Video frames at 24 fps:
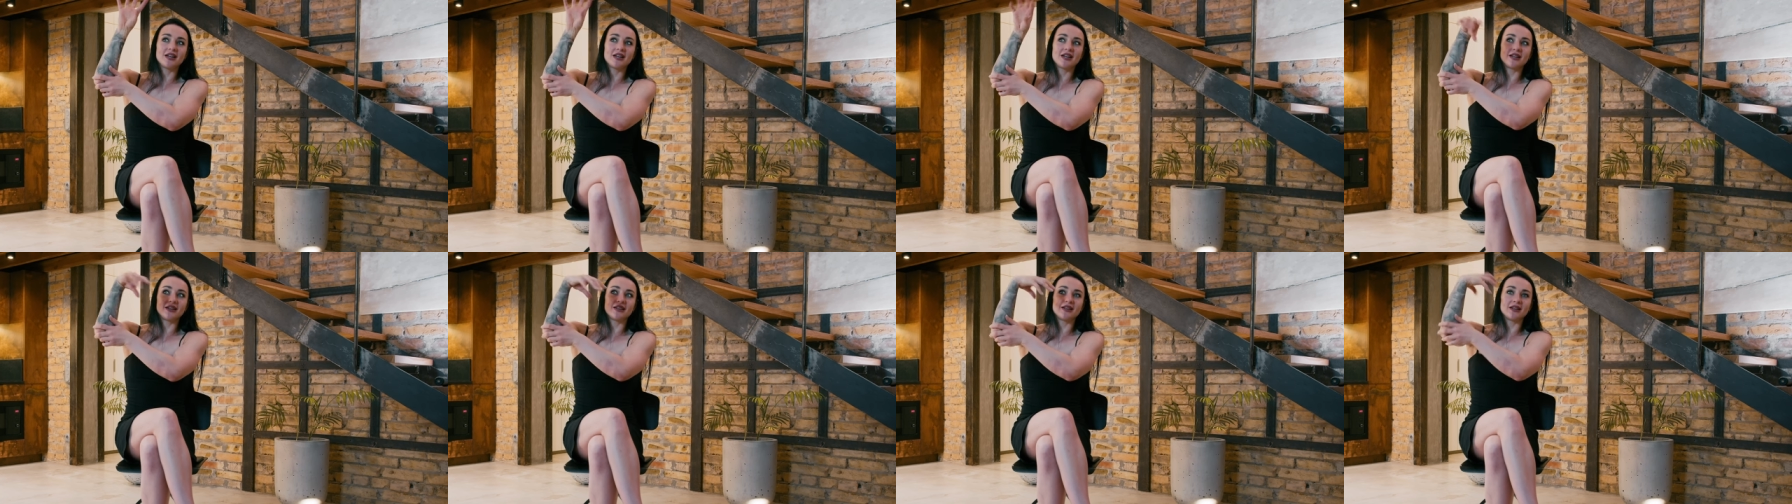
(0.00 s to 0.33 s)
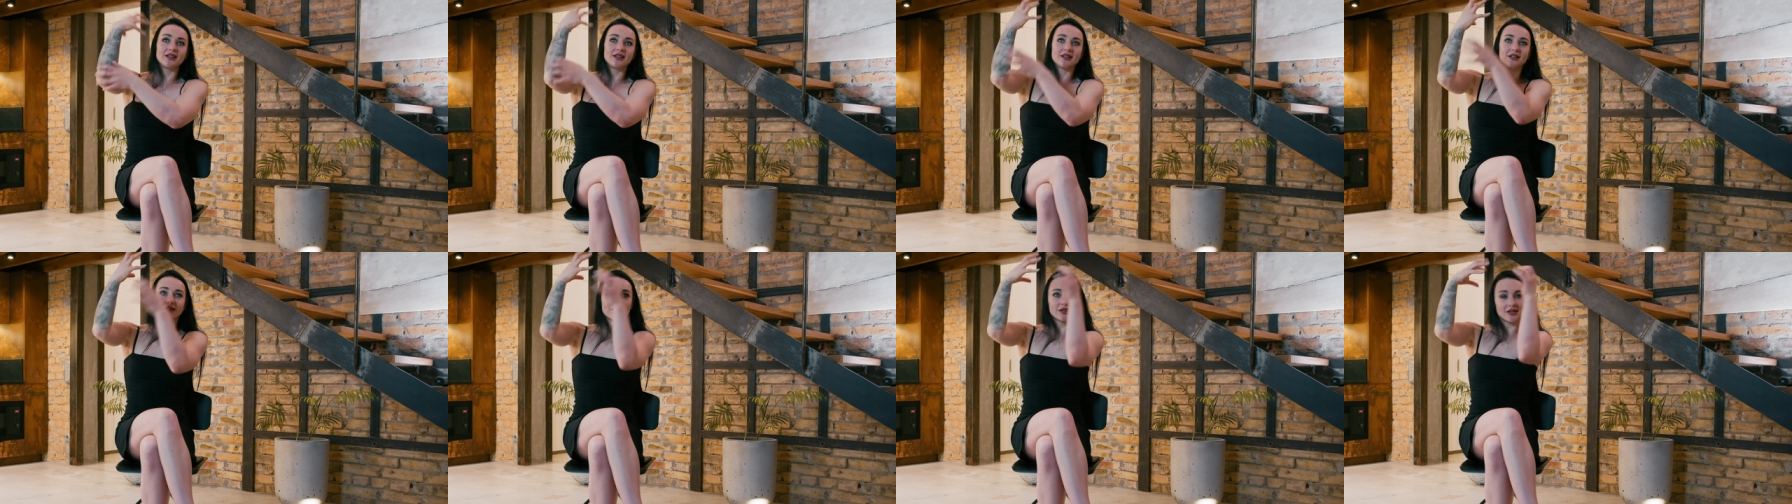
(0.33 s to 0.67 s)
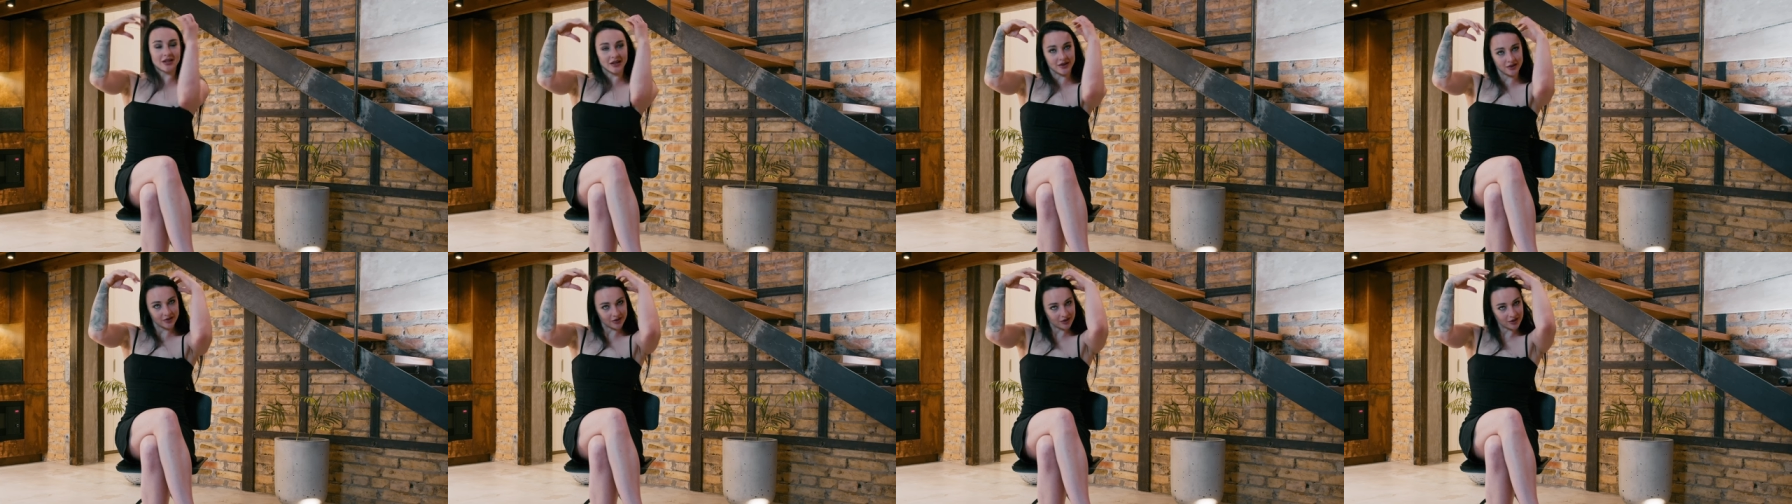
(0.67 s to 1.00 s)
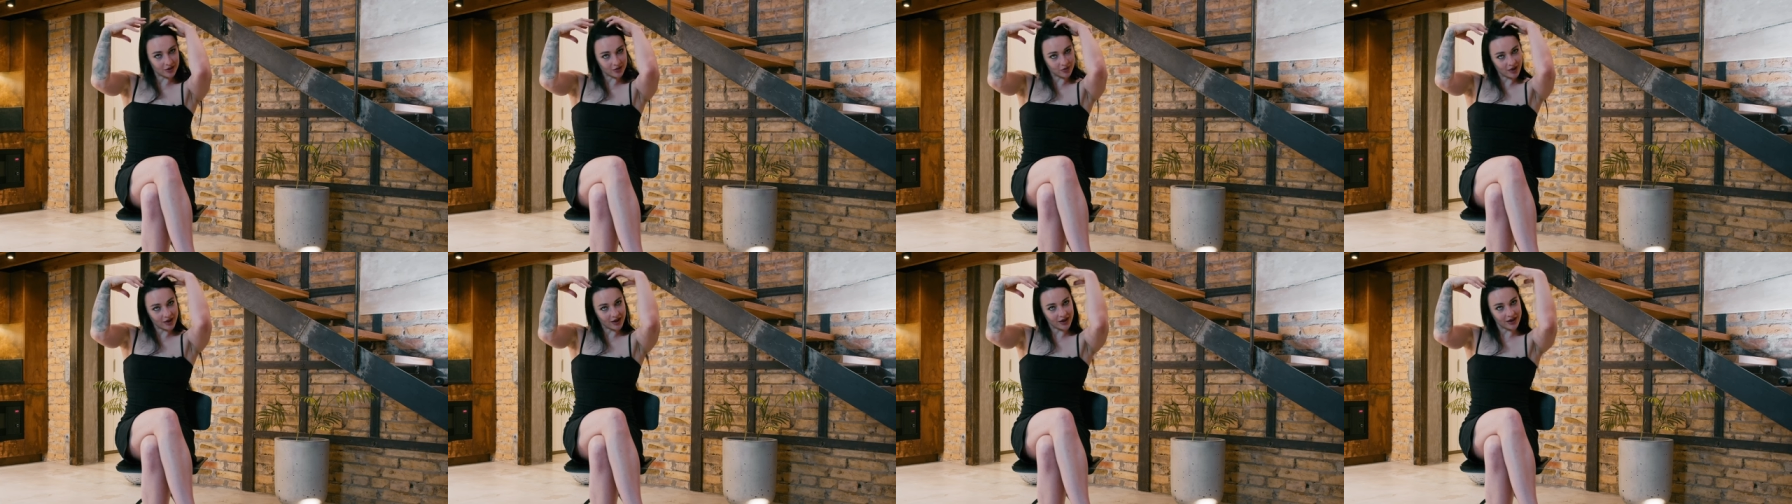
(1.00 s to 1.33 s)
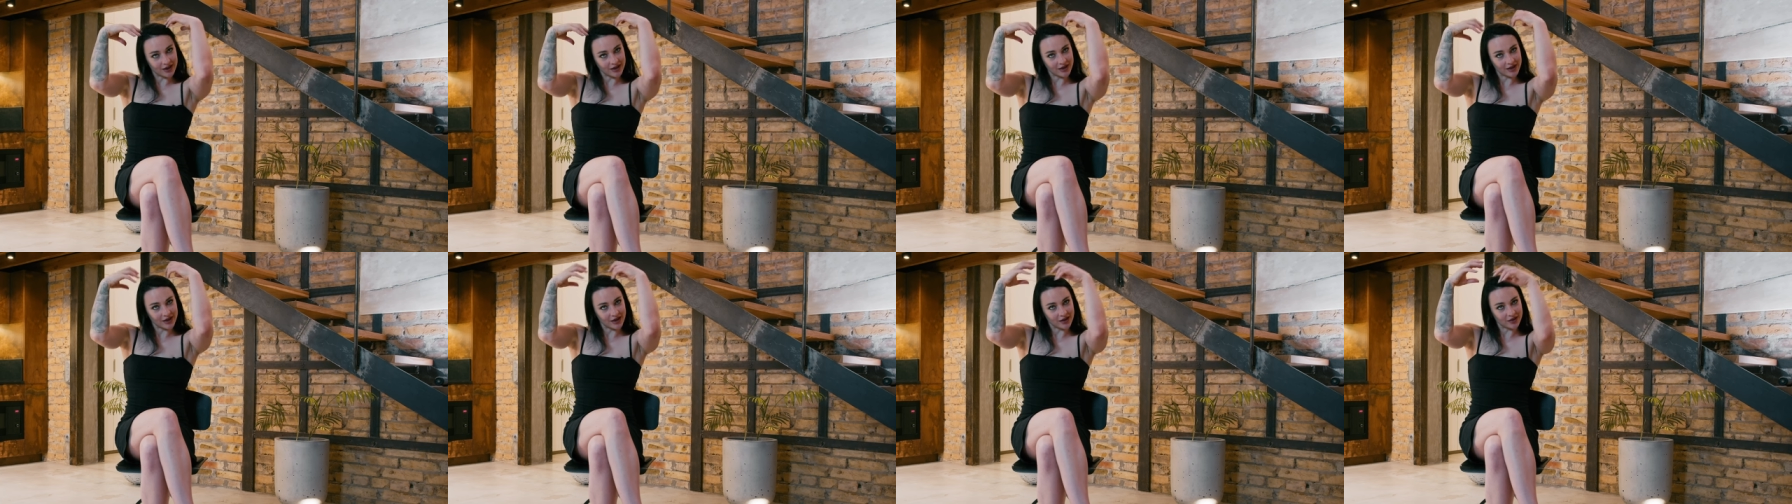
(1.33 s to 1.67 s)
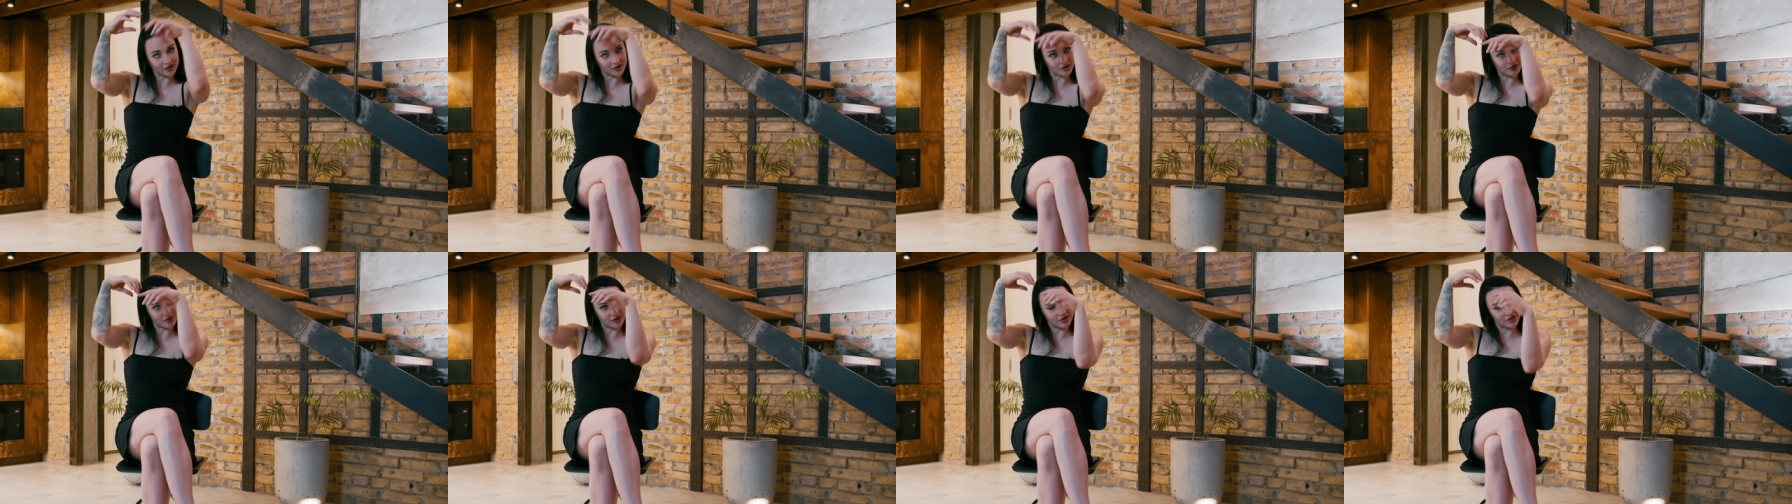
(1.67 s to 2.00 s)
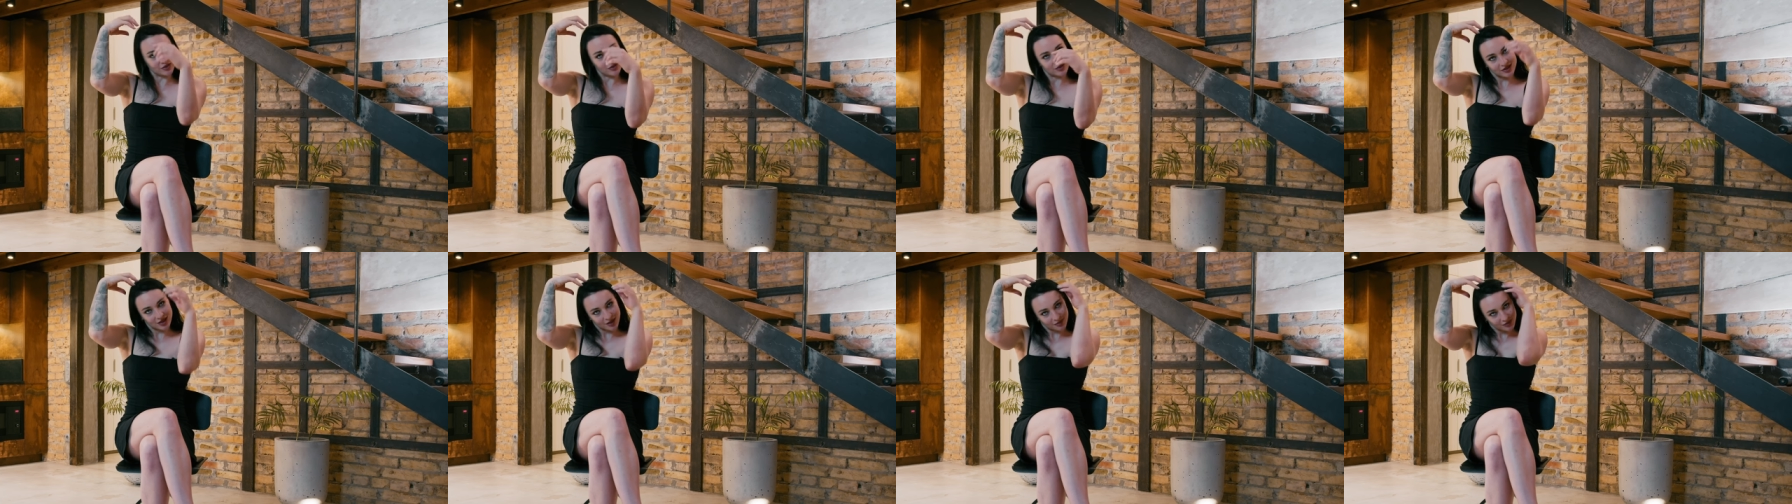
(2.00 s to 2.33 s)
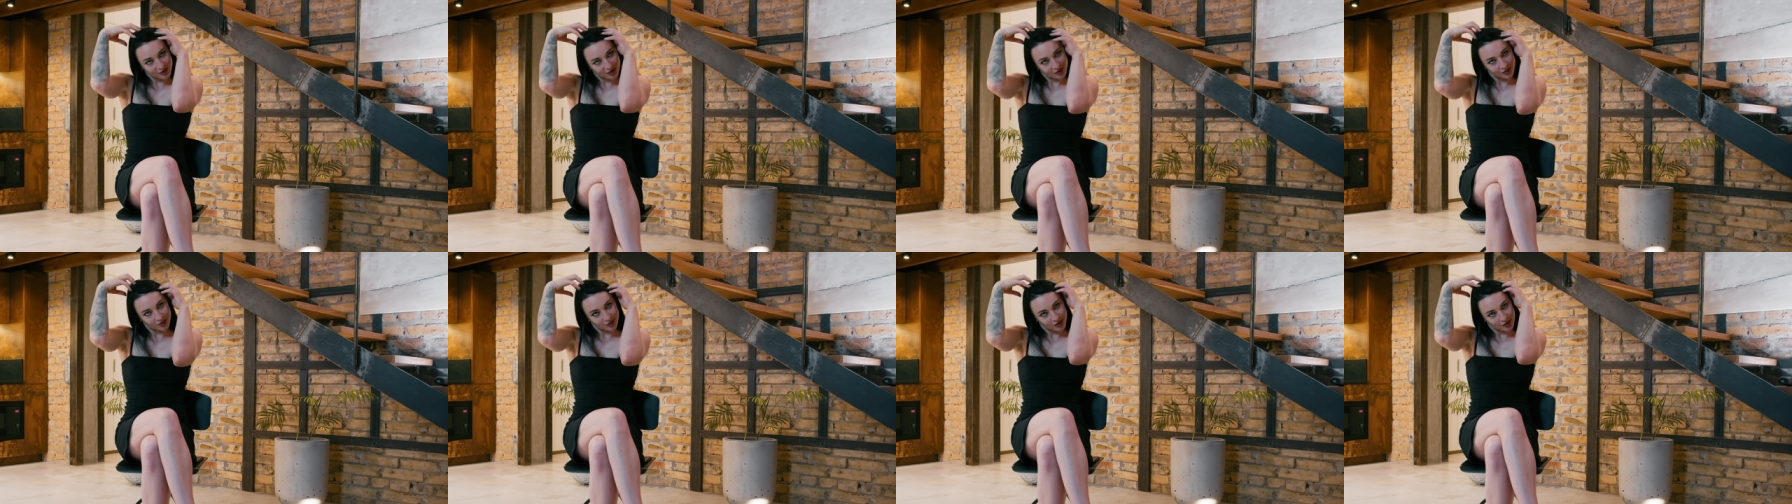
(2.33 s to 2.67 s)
and here I could do something